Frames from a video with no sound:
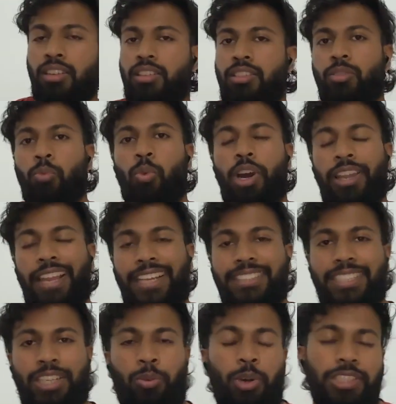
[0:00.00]
One last
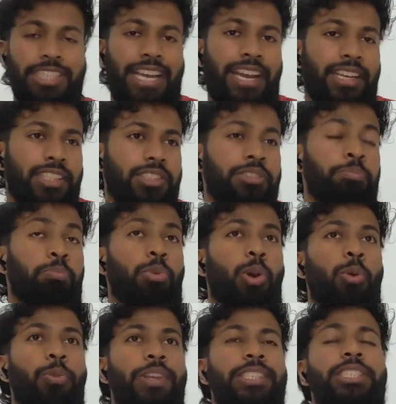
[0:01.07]
thing I want to add is, bro,
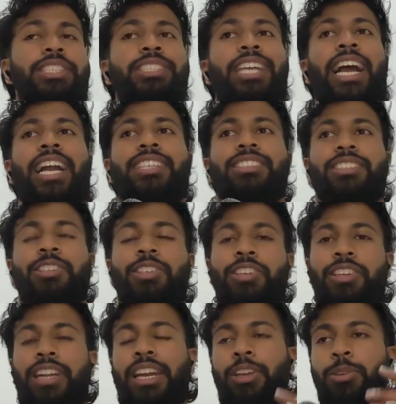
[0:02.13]
this is actually going to
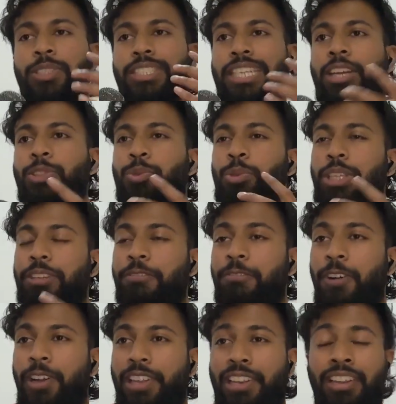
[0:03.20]
hurt. I know it sounds really
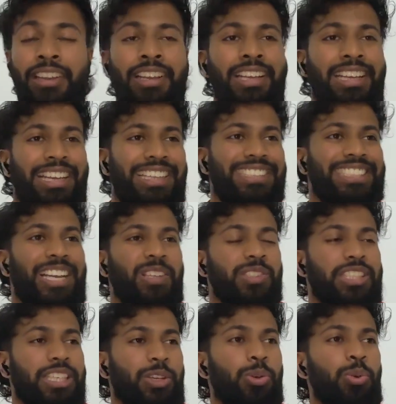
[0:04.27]
fun. It sounds
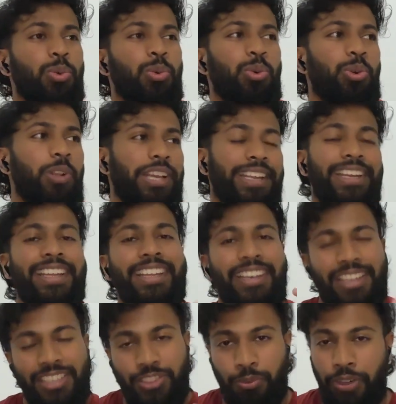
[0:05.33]
like cool. It
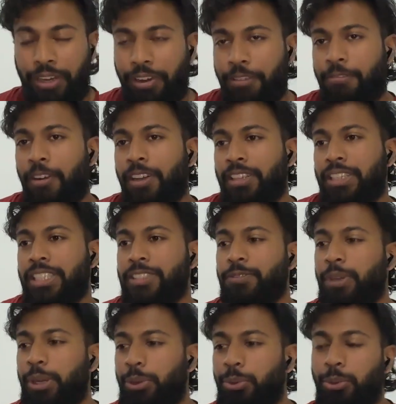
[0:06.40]
is very fun. It is
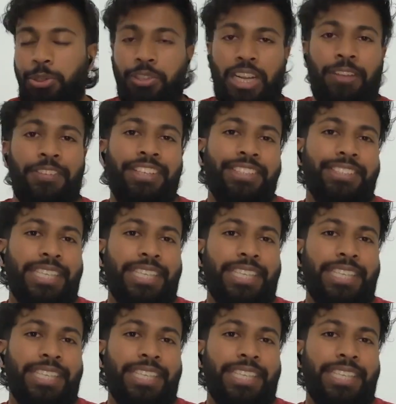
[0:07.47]
very cool. You're going to have an insane